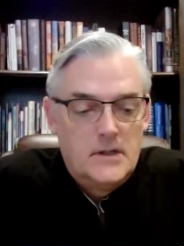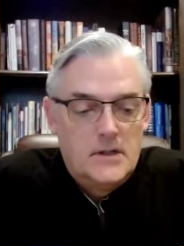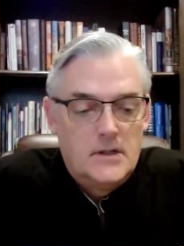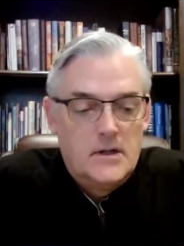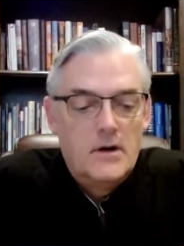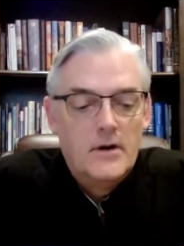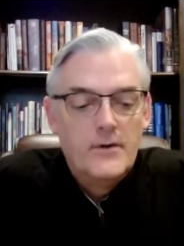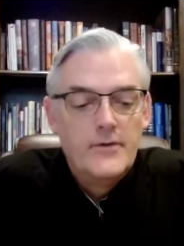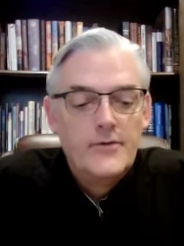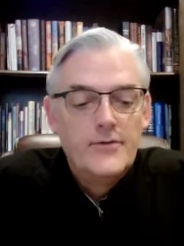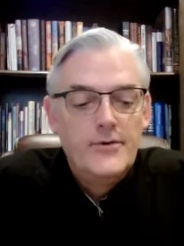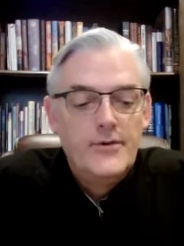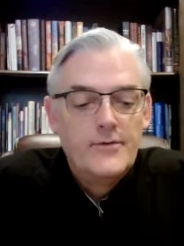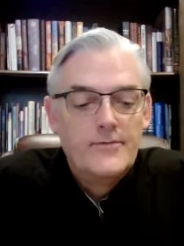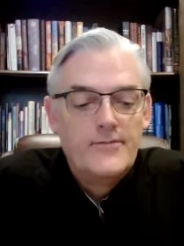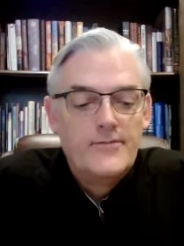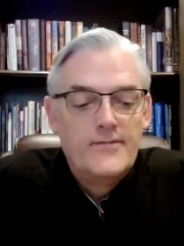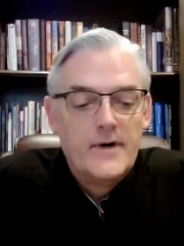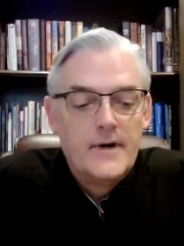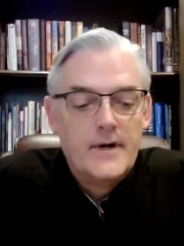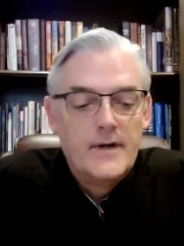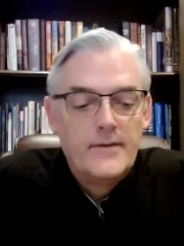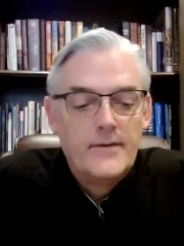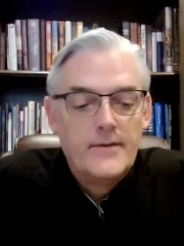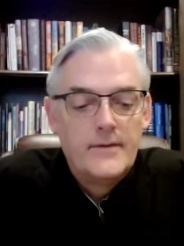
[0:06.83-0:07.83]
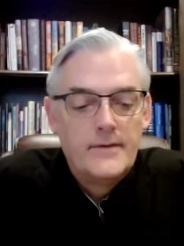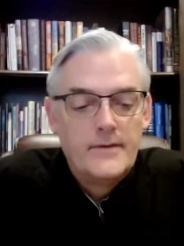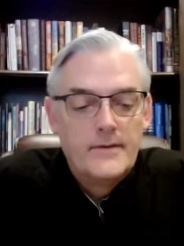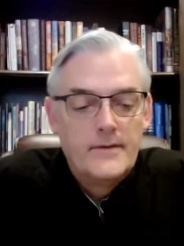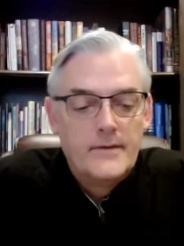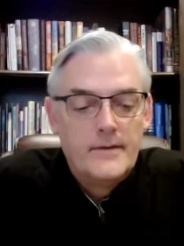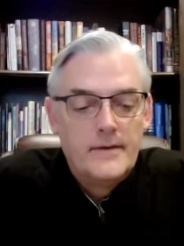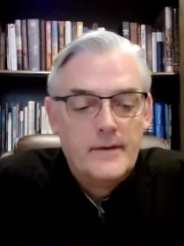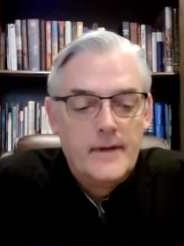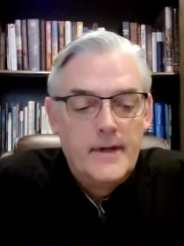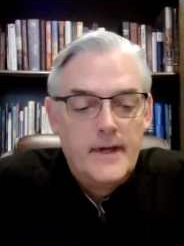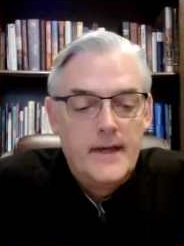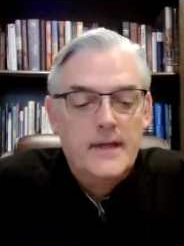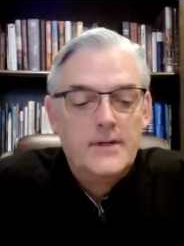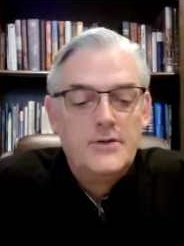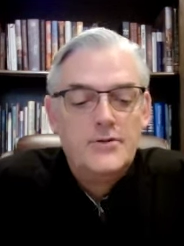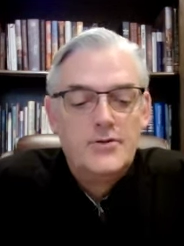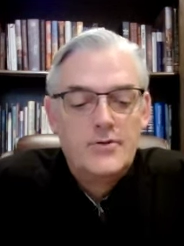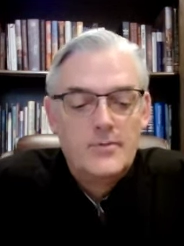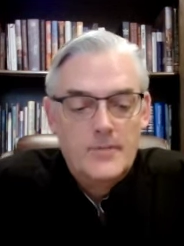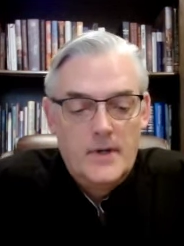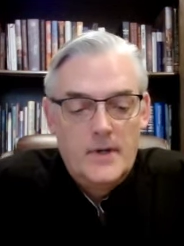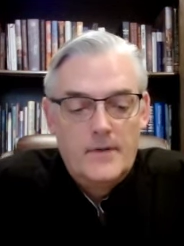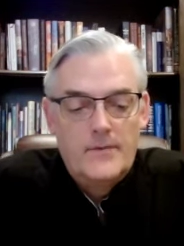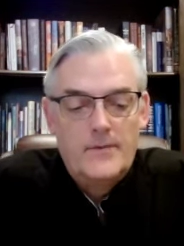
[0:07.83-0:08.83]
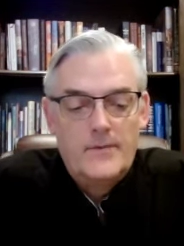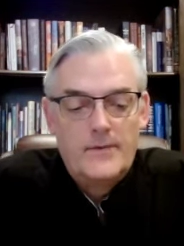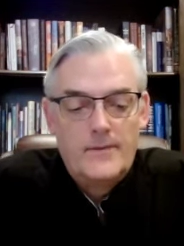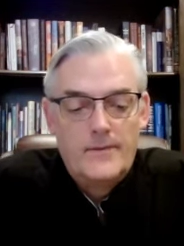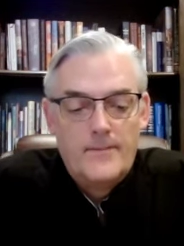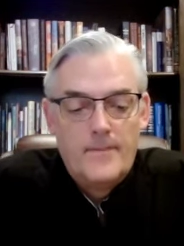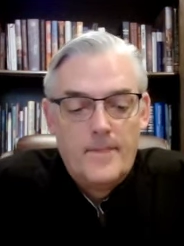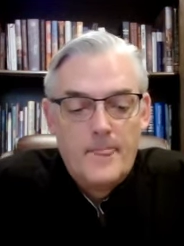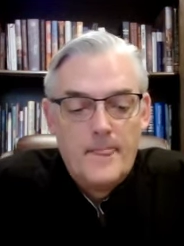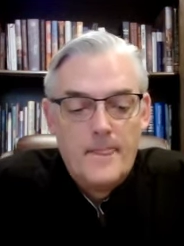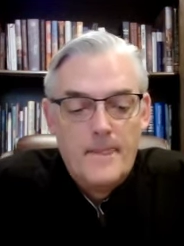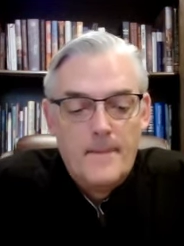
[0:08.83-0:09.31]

Honor your father and your mother,